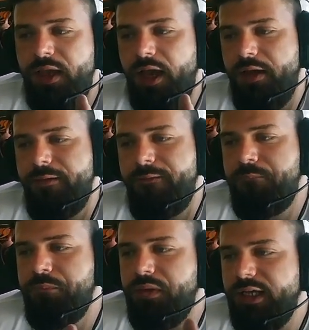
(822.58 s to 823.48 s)
uh,
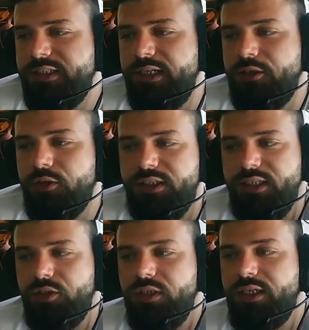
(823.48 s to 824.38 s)
is a
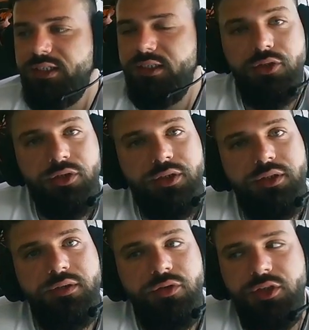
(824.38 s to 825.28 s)
non-centralized
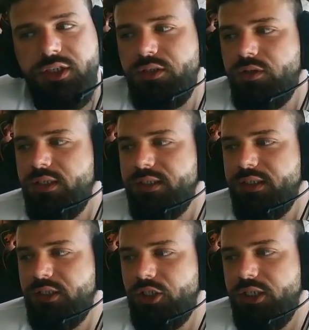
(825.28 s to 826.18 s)
alternative to centralized
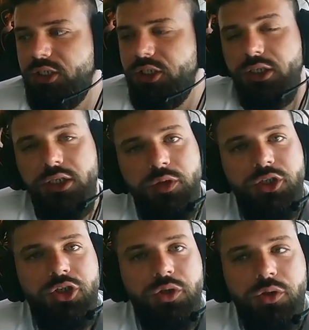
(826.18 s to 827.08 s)
exchange, in
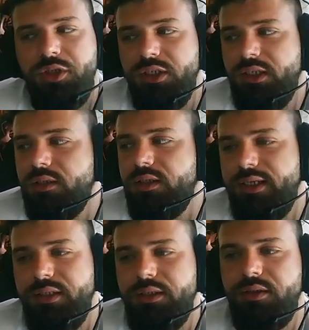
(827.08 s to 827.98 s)
which no single
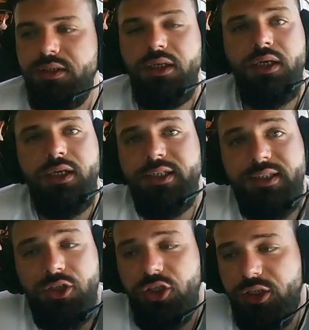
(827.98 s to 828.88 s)
entity is in
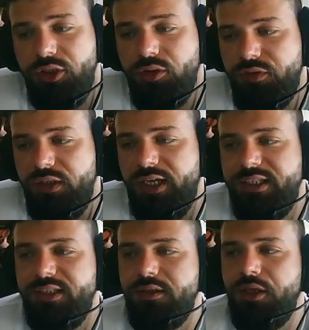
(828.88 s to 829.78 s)
charge of the
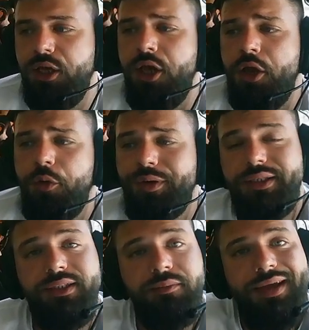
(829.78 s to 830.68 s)
asset.
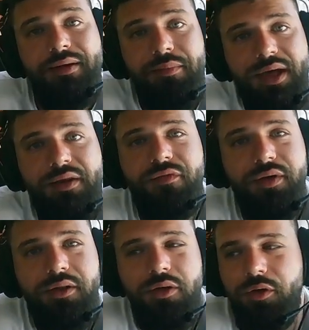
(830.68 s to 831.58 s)
What's the main
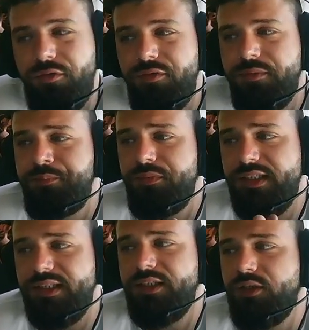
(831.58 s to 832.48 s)
benefit of
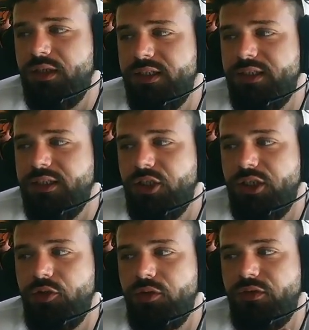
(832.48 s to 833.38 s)
decentralized
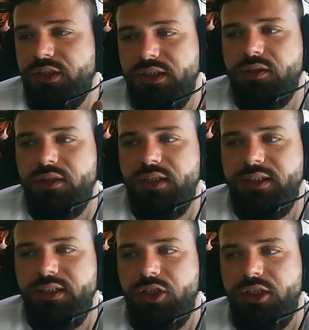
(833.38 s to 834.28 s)
exchange over centralized
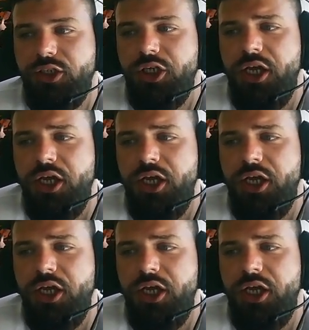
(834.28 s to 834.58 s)
exchange?